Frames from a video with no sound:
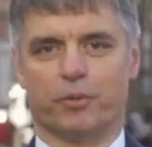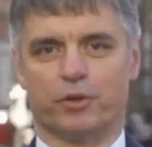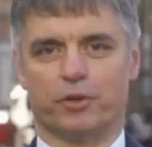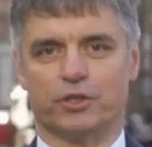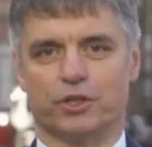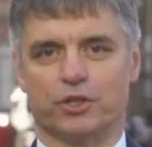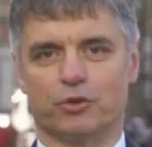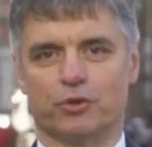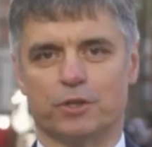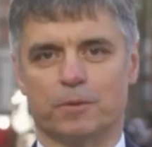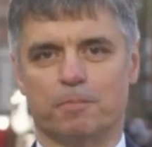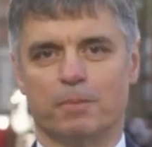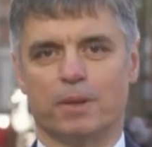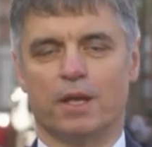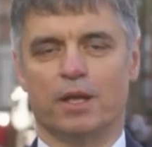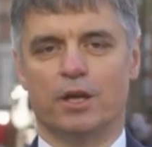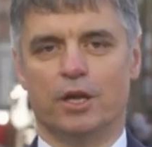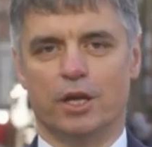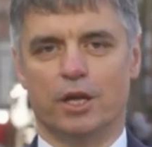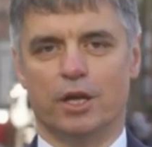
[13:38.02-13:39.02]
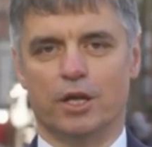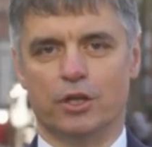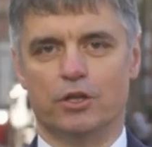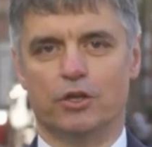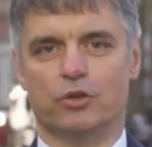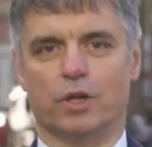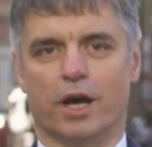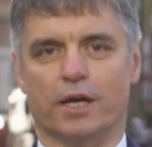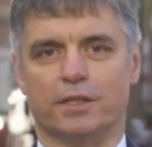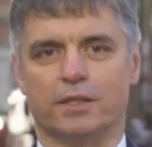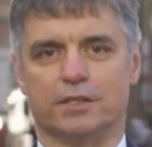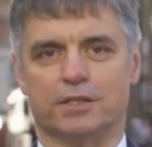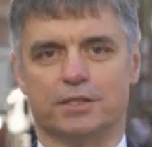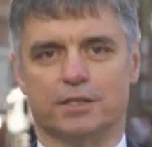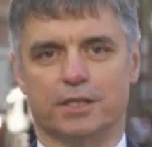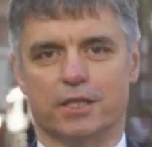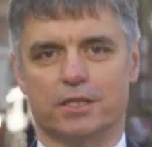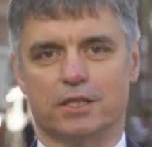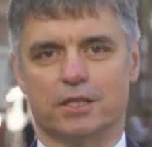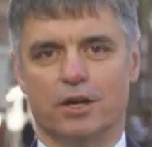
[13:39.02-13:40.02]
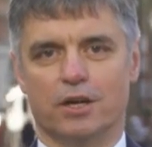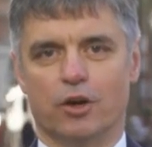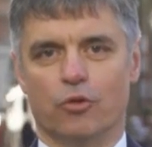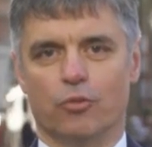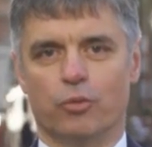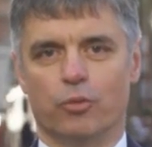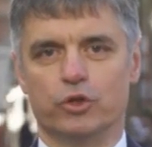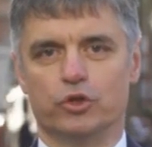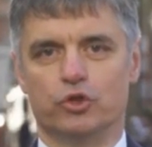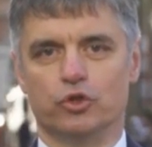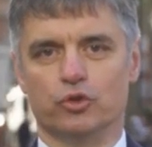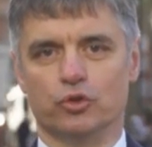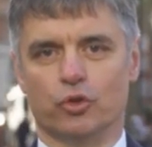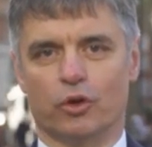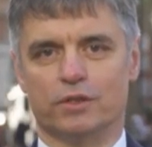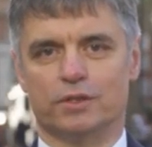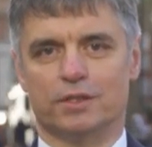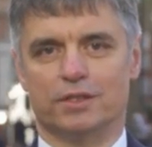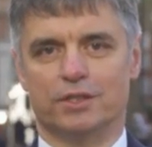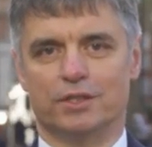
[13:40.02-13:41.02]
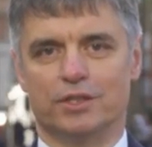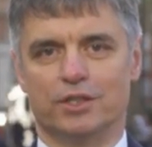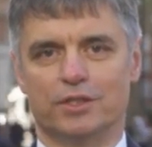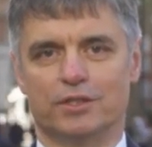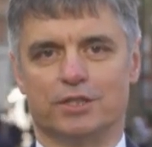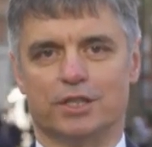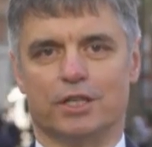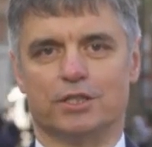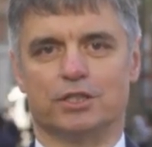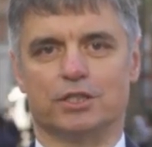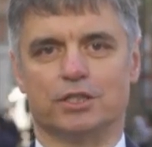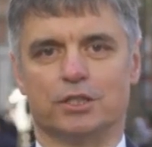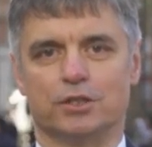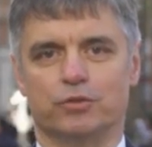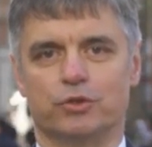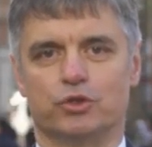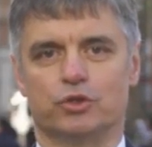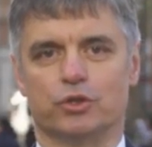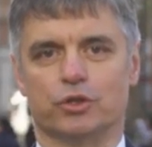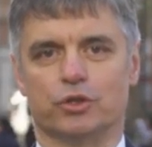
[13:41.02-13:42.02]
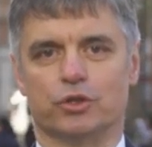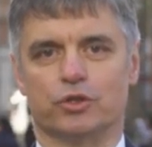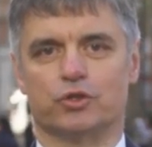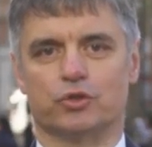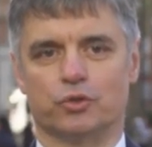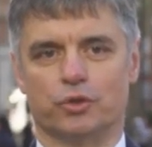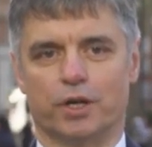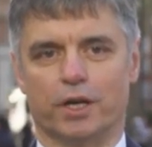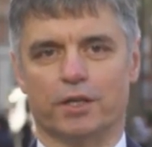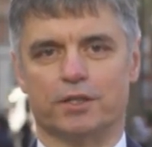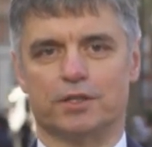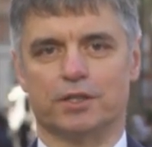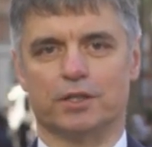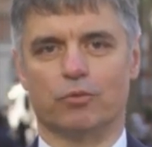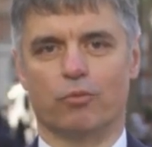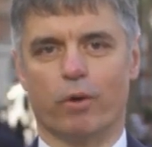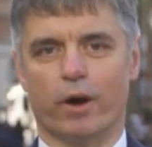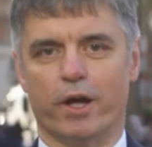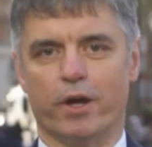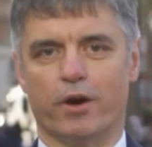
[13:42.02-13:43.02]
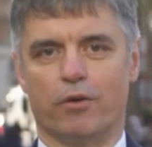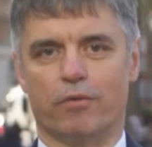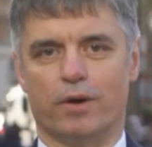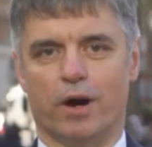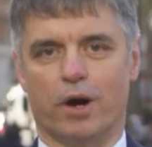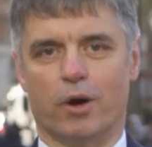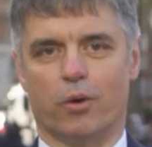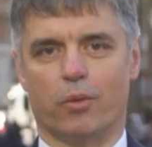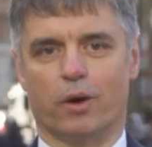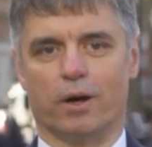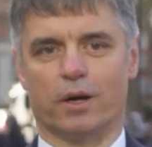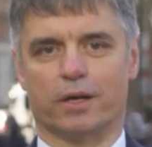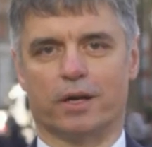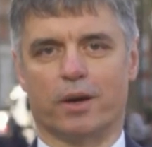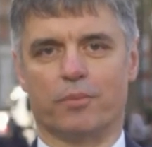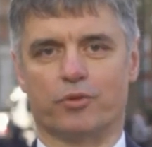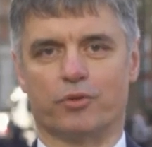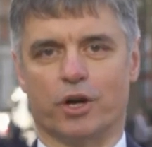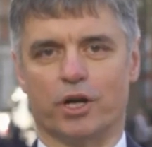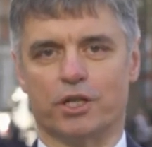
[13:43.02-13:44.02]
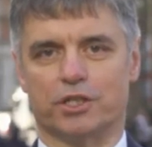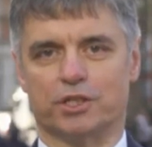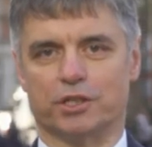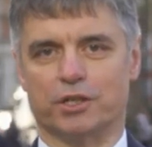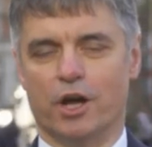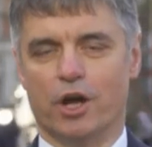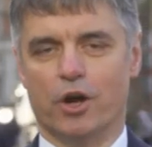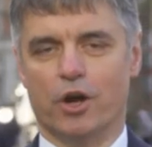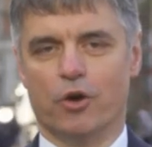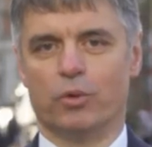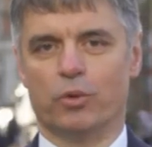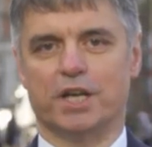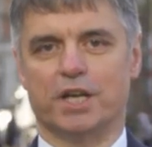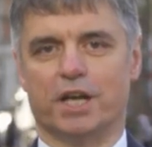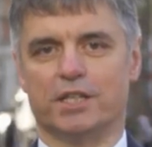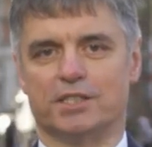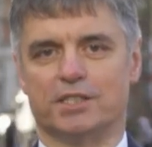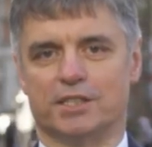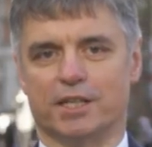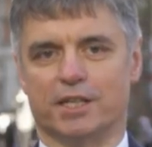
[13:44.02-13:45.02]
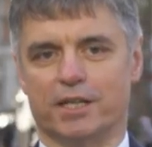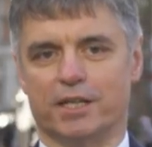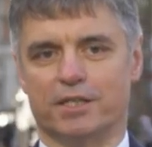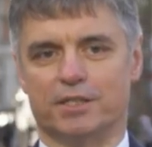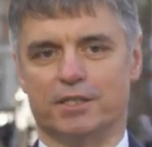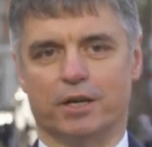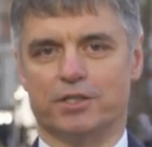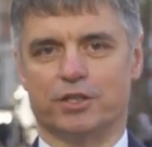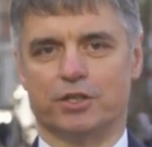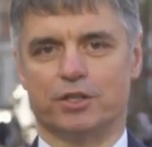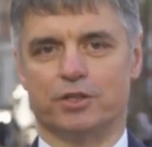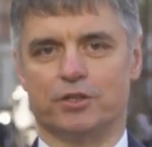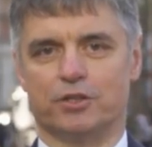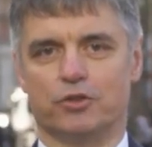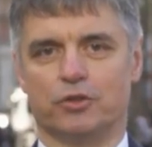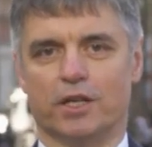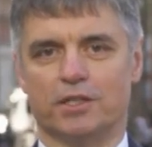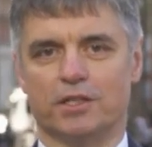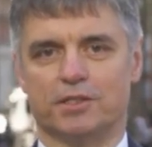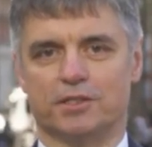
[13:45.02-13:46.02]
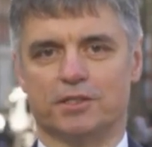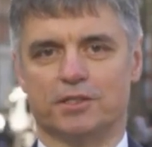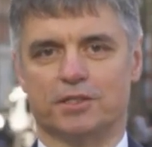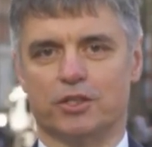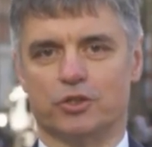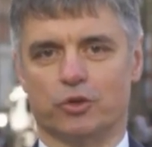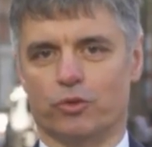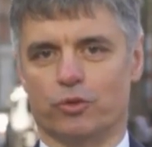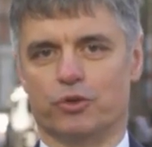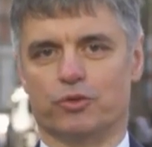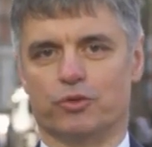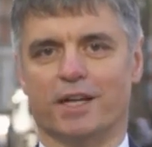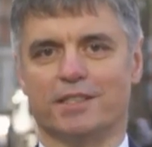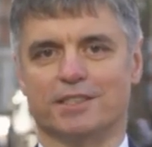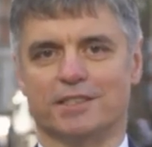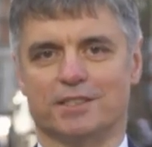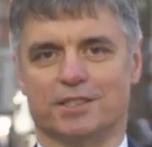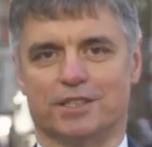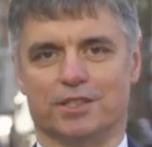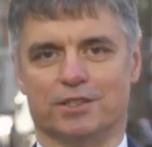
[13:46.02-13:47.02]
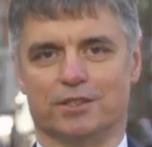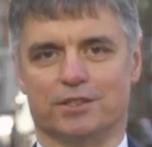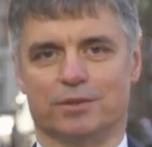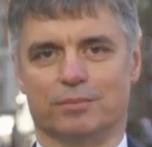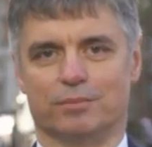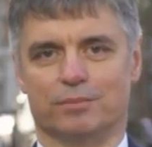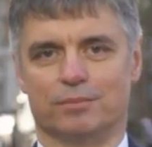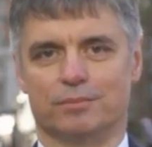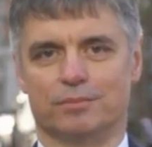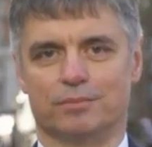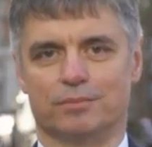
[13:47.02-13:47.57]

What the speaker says: persecution in the United States. We do not need such individuals to get in the way of our cooperation with any state, is it the United States or United Kingdom.